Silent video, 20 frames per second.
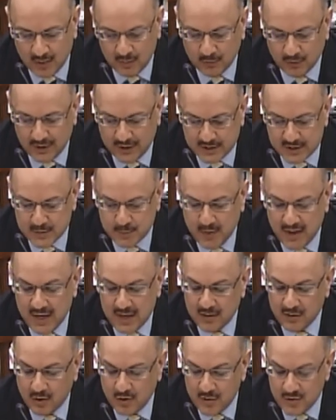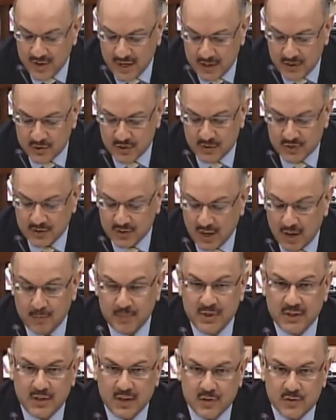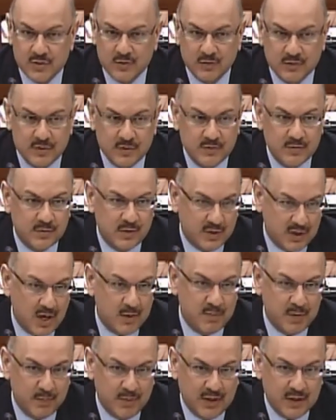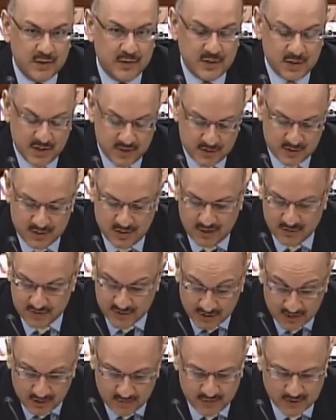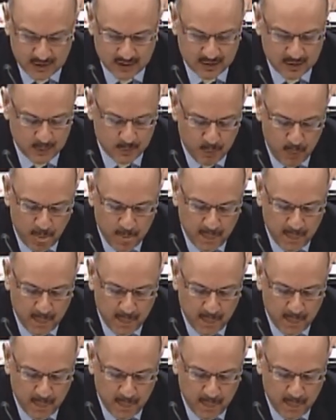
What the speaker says: will expand our nation's computational capabilities significantly.